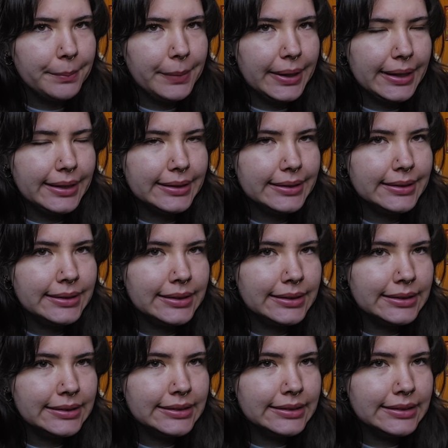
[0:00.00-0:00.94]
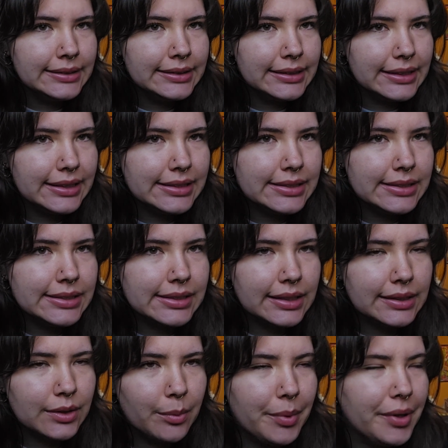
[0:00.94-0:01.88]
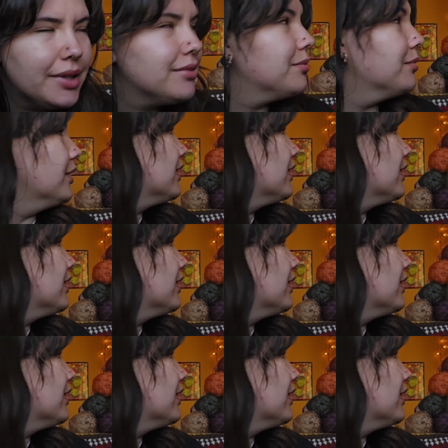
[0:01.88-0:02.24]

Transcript: but it's a little bit